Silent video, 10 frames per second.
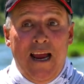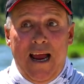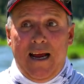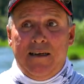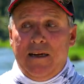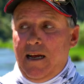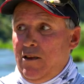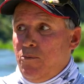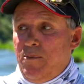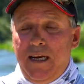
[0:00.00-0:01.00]
and, and
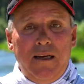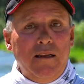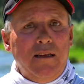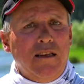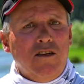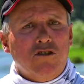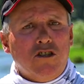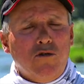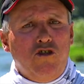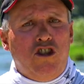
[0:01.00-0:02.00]
they're, be, they're
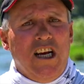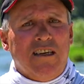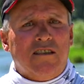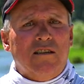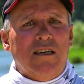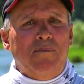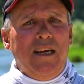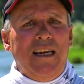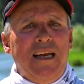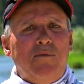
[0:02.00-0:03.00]
so gentle at
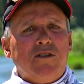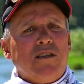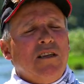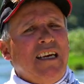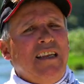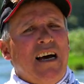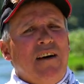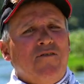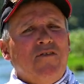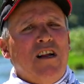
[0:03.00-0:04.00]
being able to lay
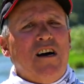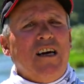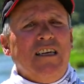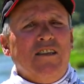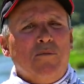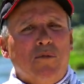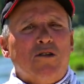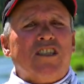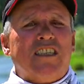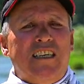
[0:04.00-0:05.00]
that fly in the
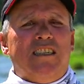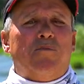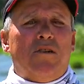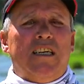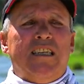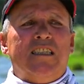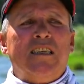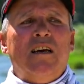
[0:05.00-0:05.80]
precise place.